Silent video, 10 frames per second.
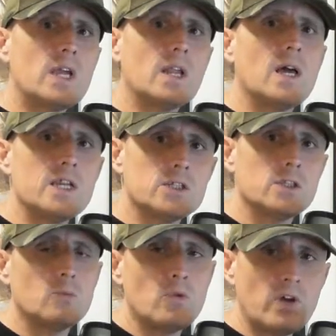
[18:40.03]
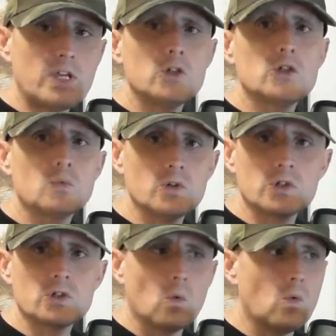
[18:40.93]
realized that the revenge
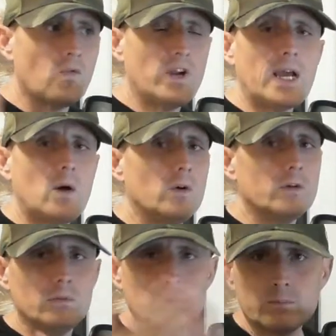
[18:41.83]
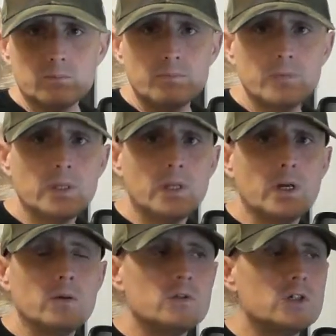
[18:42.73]
was all for now and,
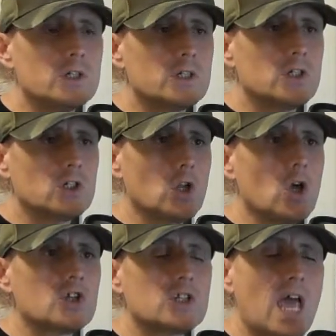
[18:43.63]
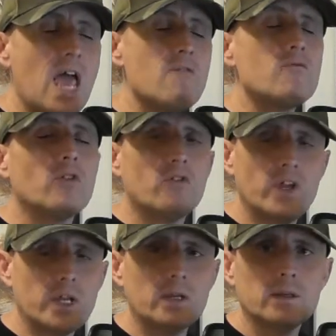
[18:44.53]
you know, she's she's lost
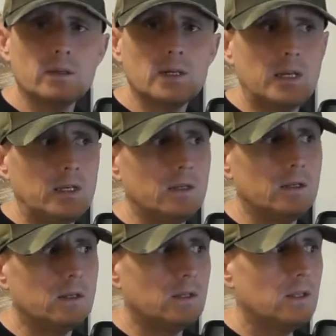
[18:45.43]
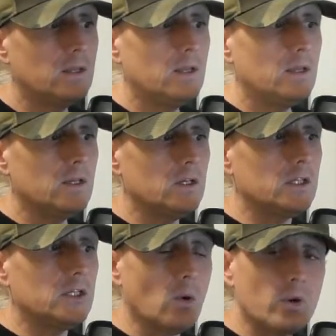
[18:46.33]
everything in
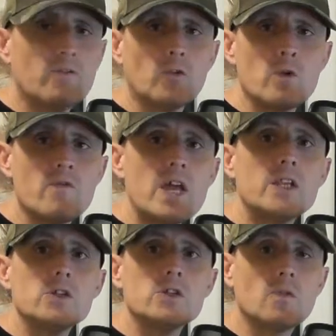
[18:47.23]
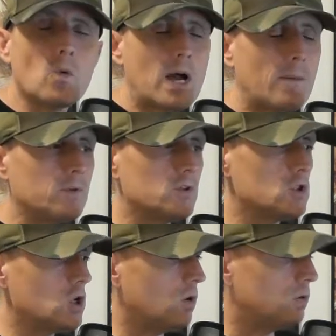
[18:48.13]
going for revenge for what
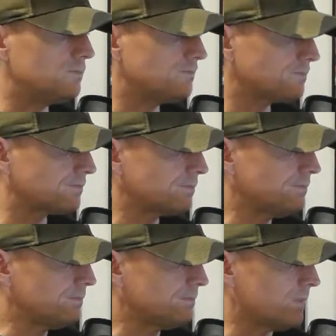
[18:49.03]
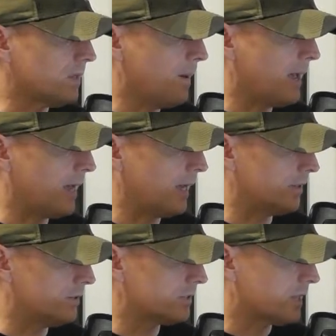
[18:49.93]
happened to Joel.
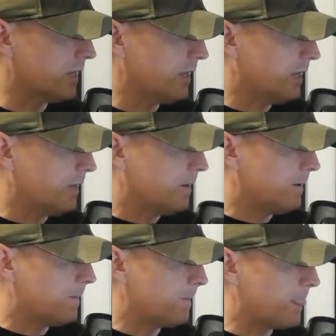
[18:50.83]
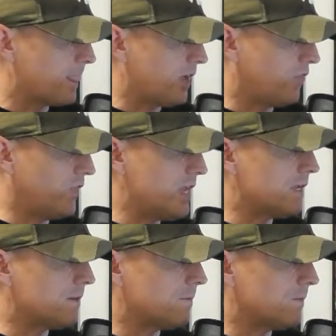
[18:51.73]
And I
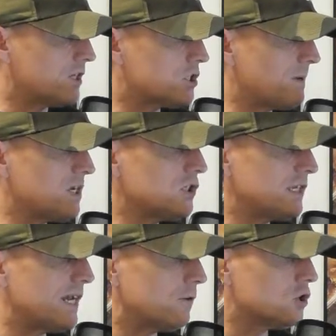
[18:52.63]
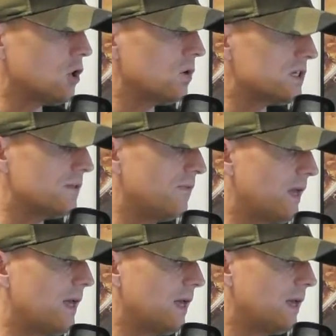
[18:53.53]
think, especially now Joel
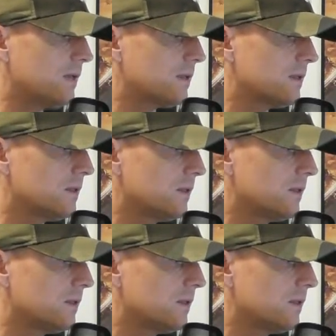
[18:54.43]
isn't there,